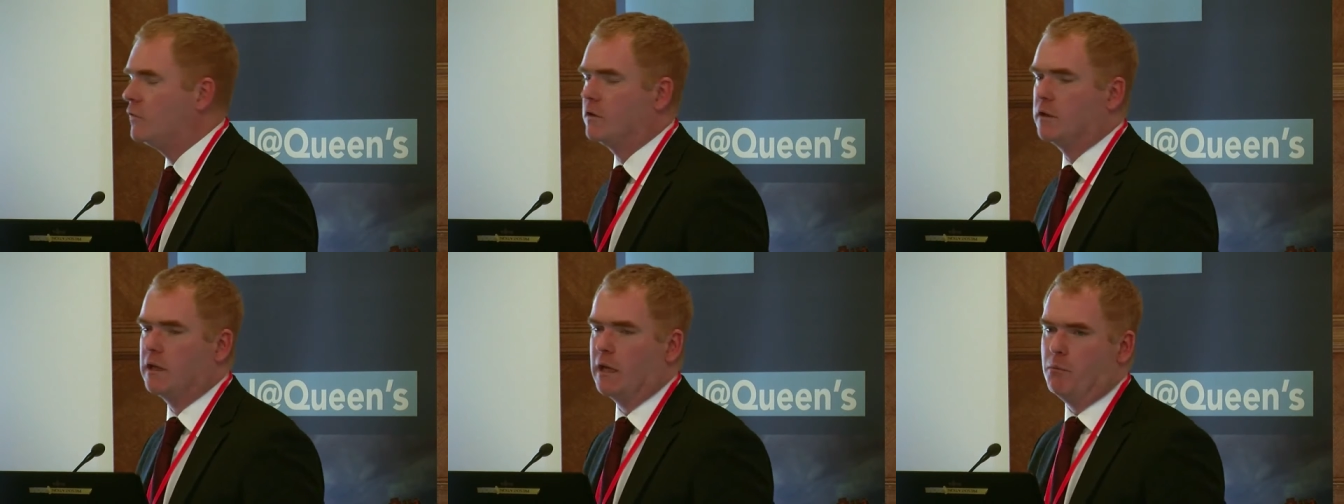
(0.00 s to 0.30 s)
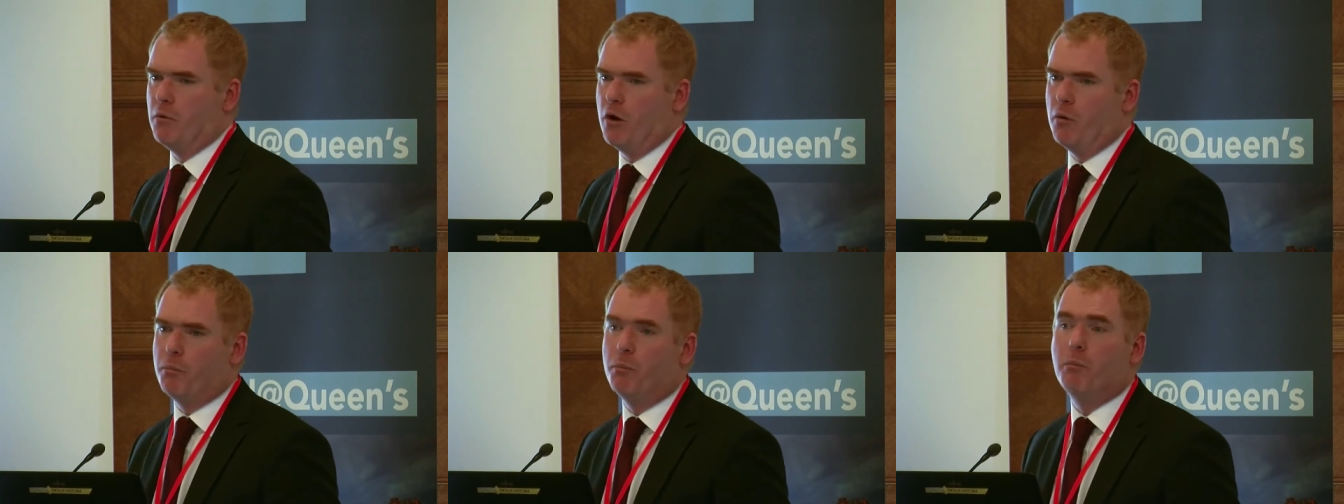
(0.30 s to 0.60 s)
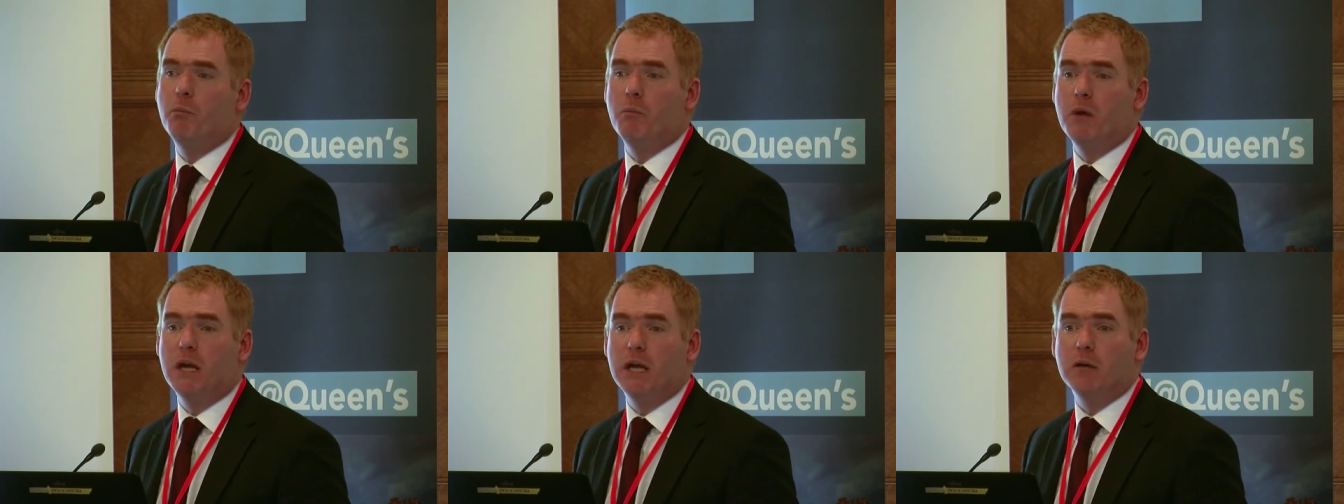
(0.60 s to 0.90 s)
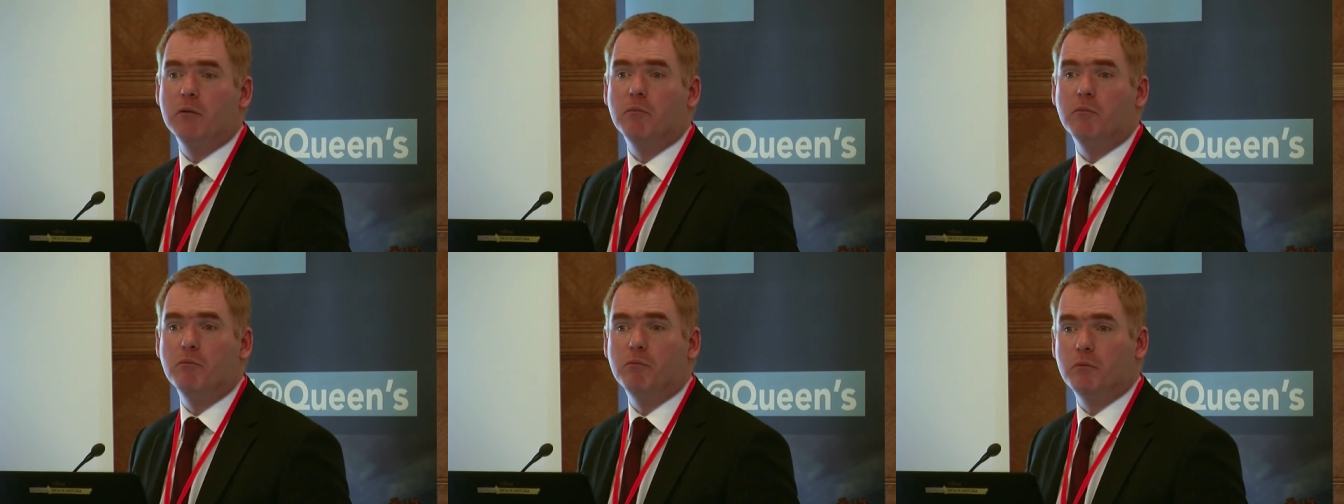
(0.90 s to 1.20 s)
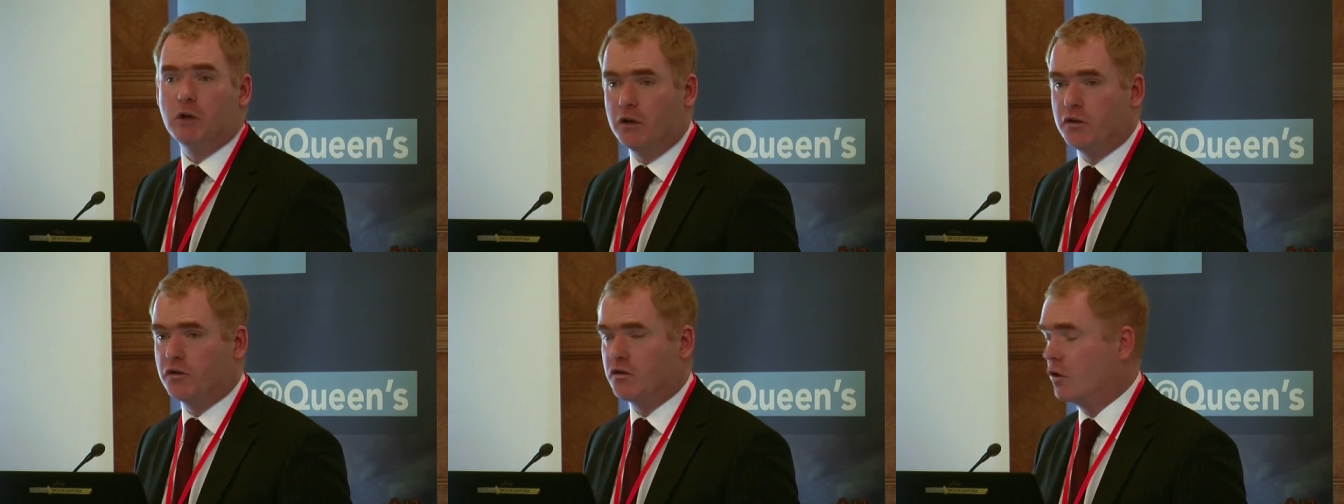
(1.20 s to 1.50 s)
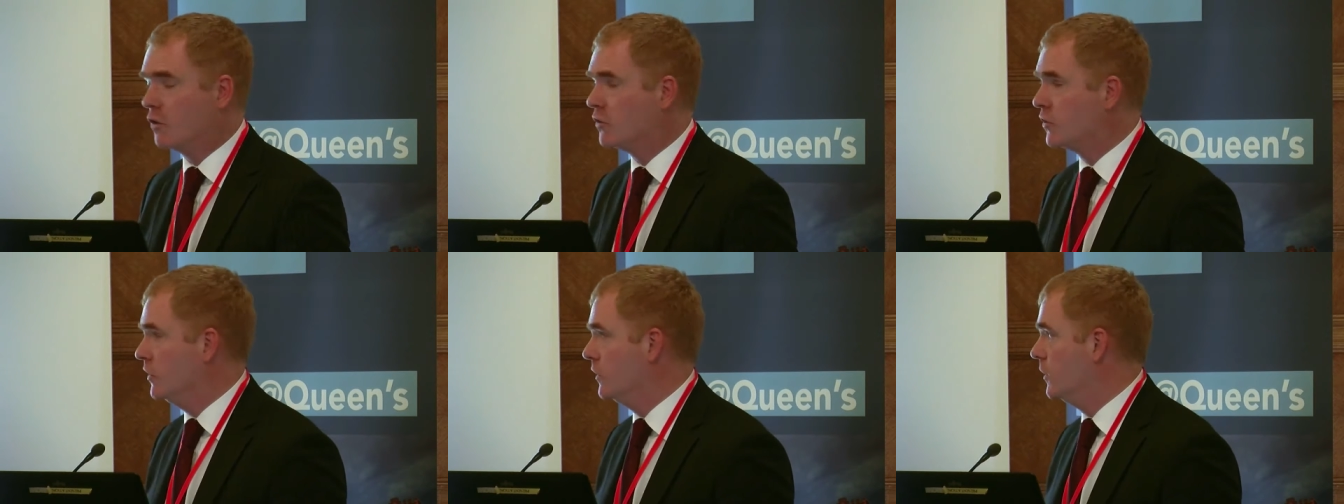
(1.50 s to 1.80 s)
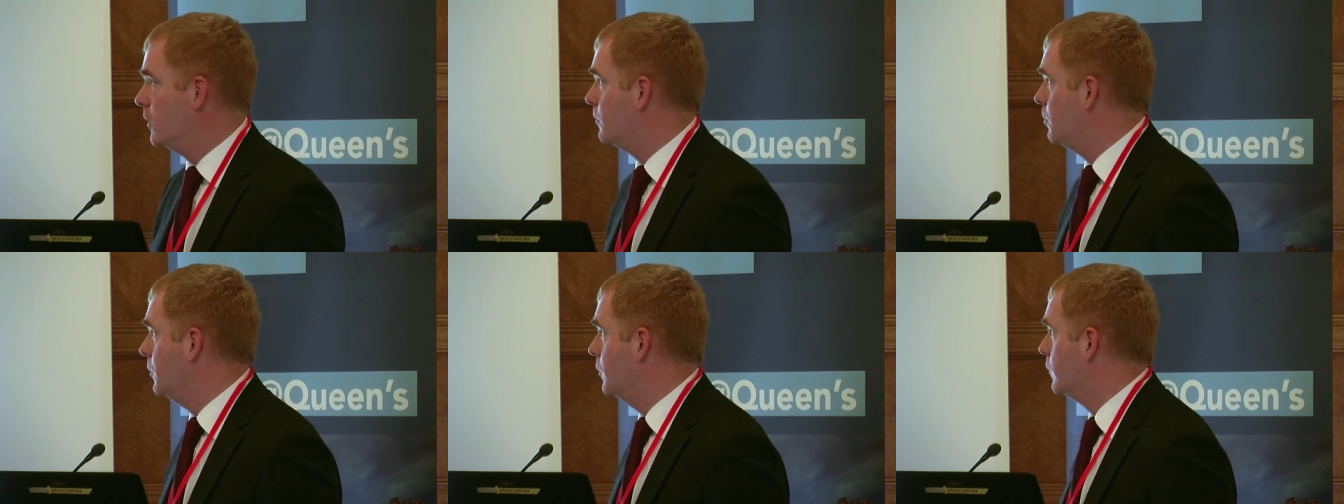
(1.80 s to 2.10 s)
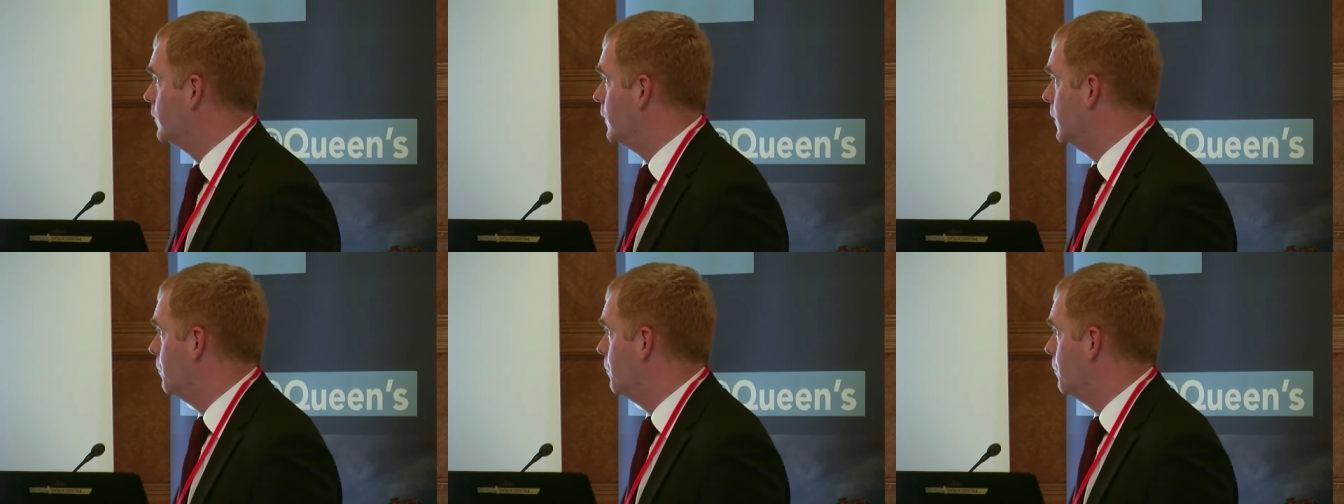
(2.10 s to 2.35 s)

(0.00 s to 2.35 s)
came up in construction disputes in